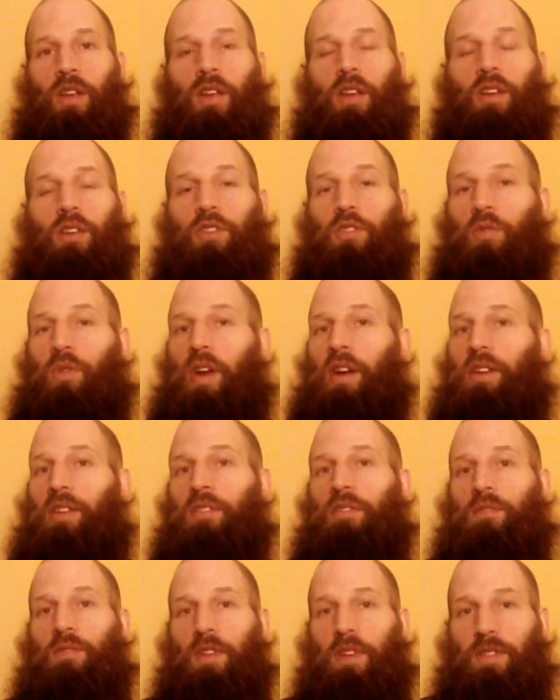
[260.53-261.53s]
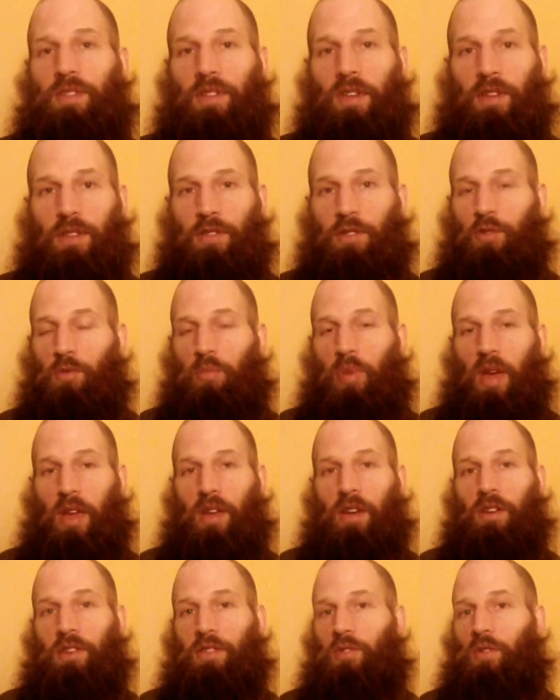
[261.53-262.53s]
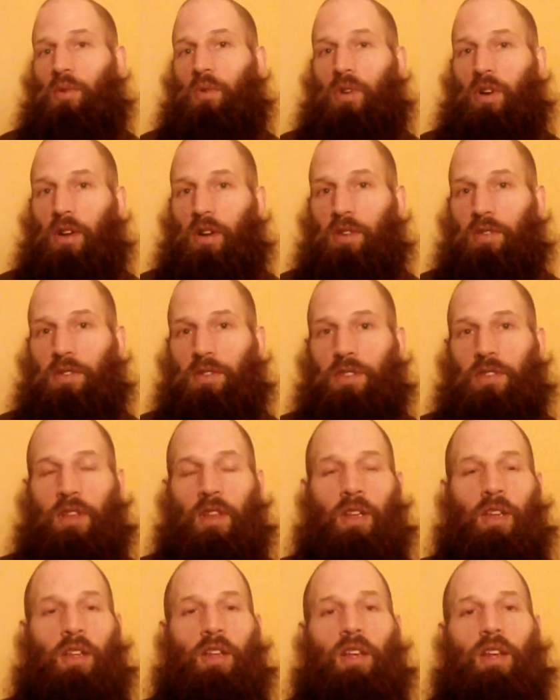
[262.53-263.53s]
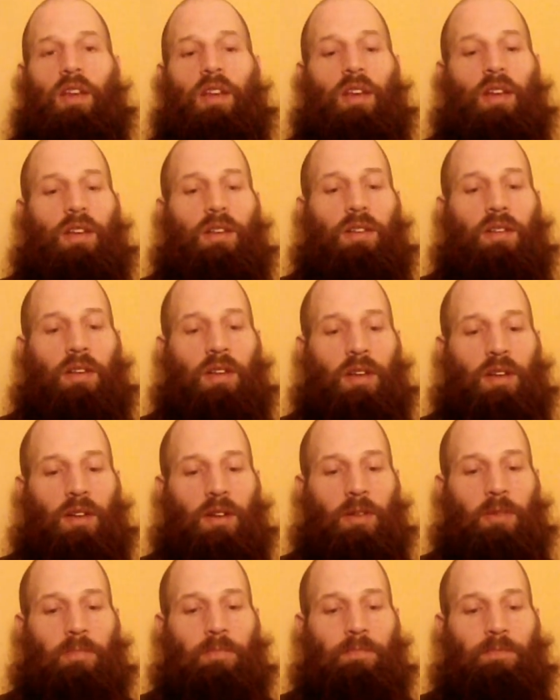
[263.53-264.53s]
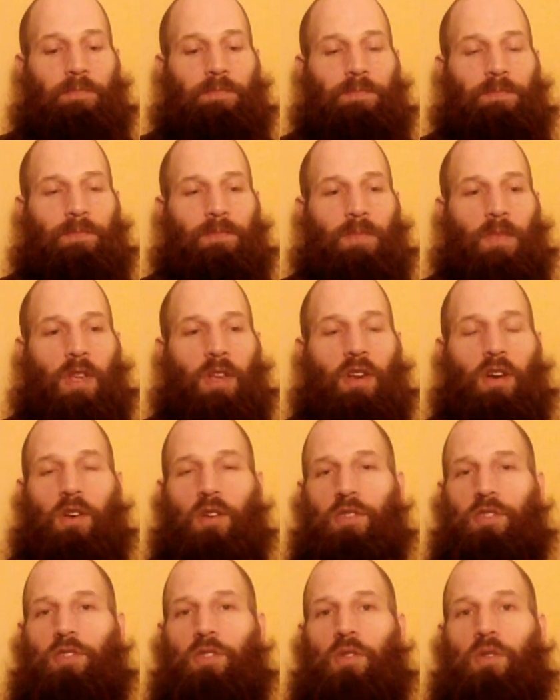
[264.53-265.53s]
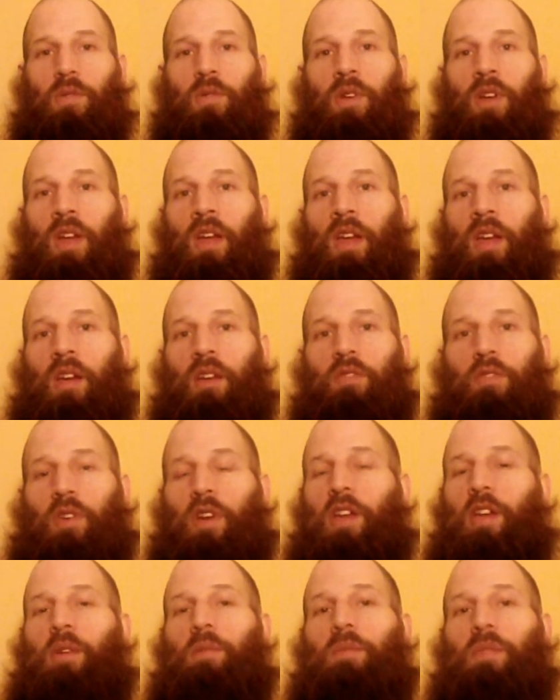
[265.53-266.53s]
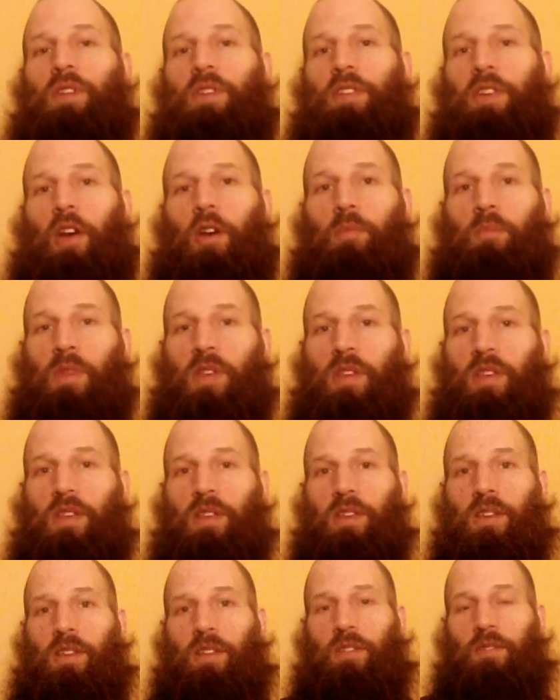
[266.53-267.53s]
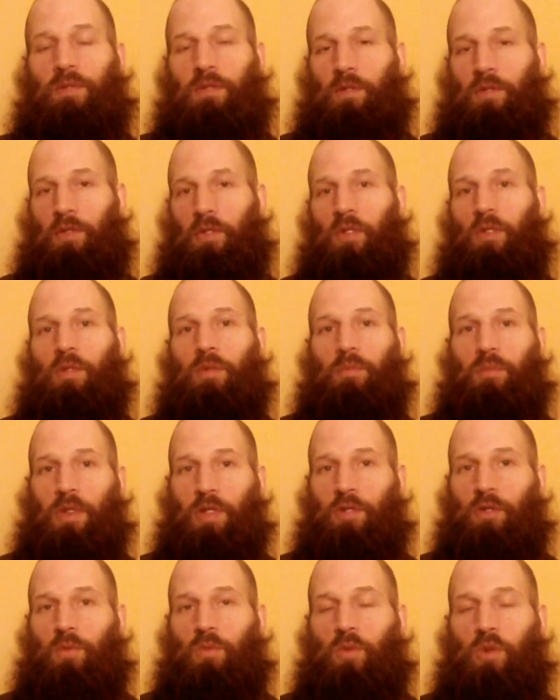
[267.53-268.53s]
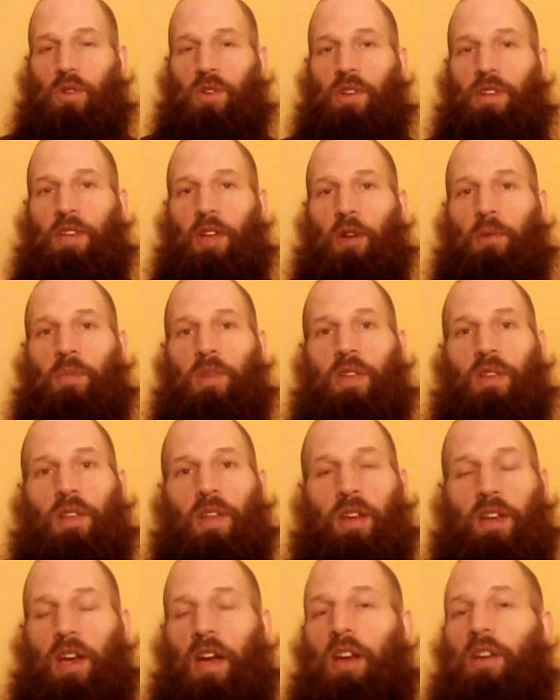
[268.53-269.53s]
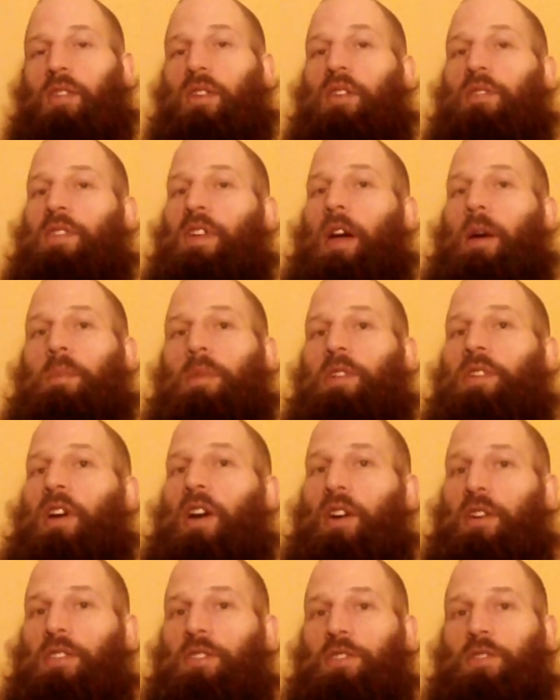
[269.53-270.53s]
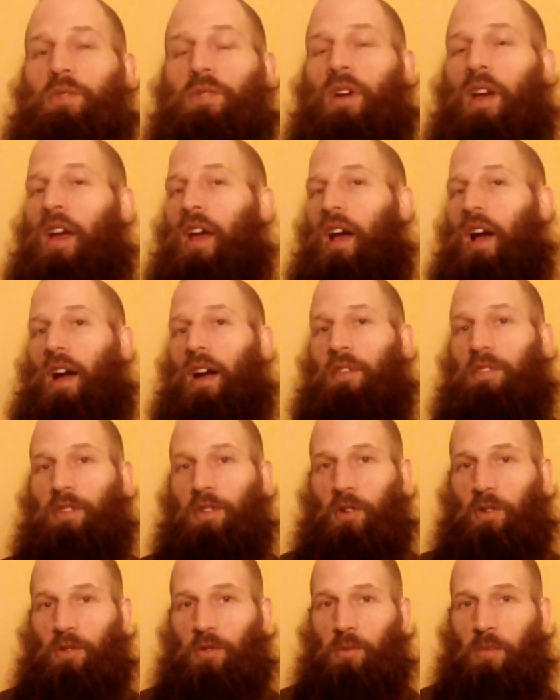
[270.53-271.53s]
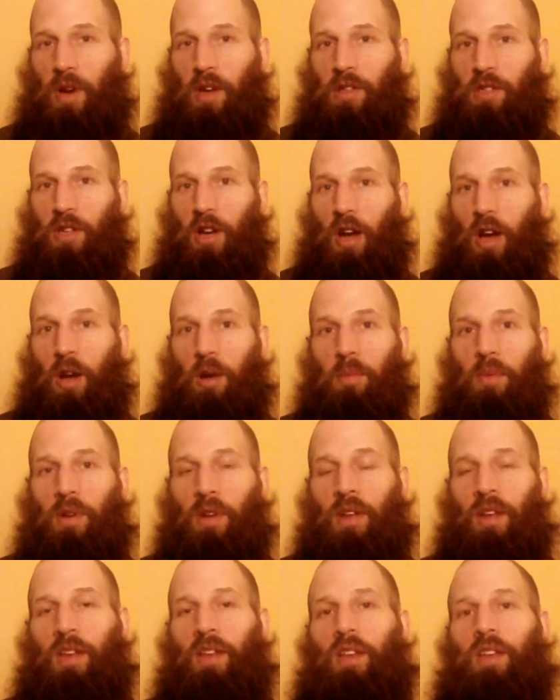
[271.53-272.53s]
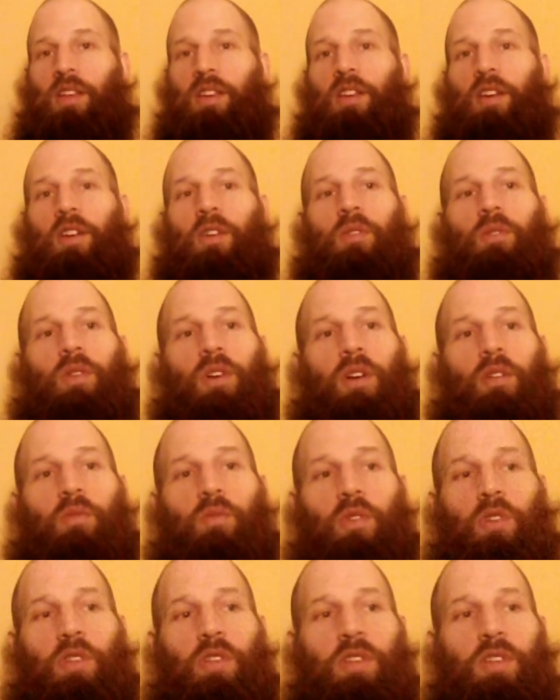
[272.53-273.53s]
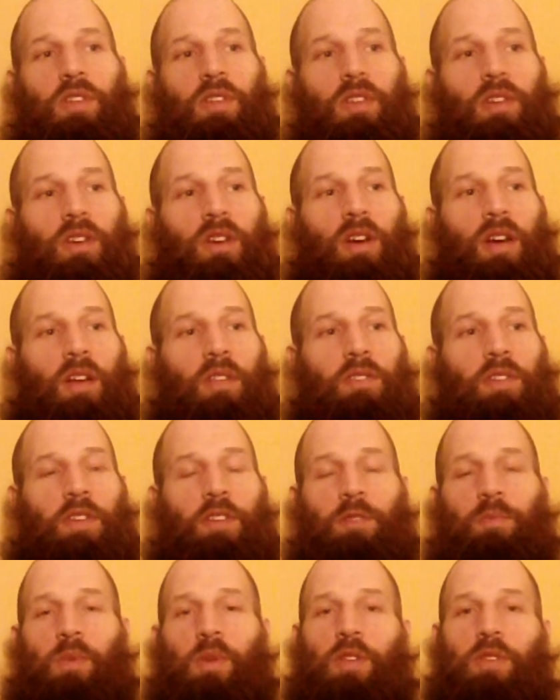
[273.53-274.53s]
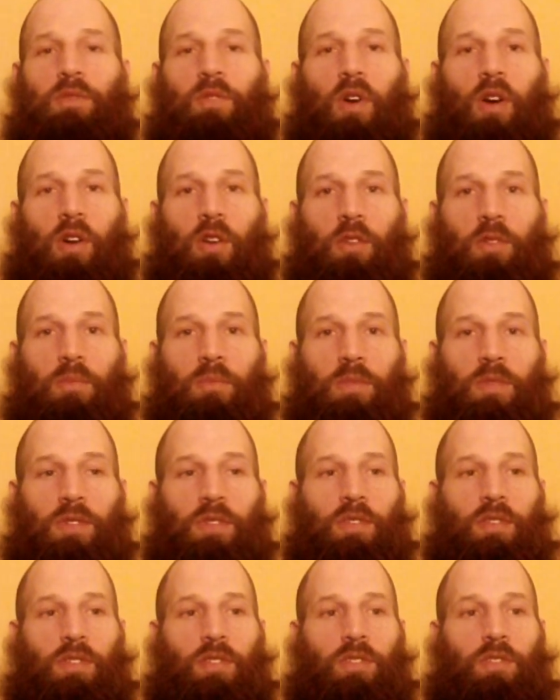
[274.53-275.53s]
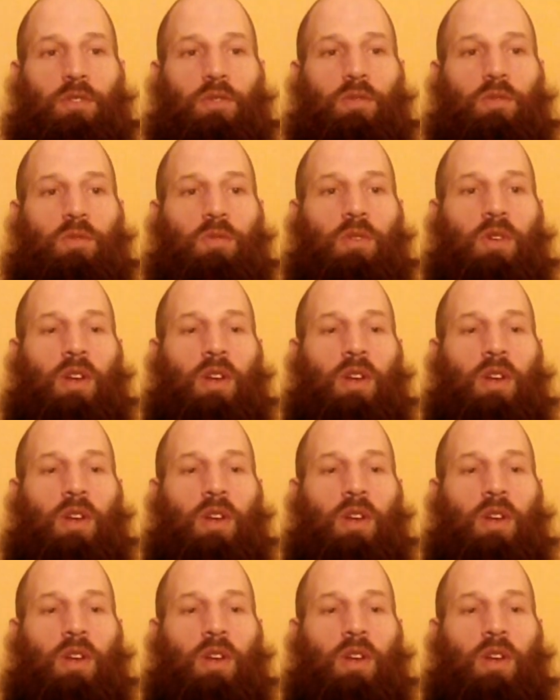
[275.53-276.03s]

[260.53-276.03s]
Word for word: a directive that says, "You pay us or else." And um, you know, so for him to tell me, for Mr. Wood to tell me, like, I don't have time to talk to you. I have to go do my job, you know, uh, really, I think speaks volumes to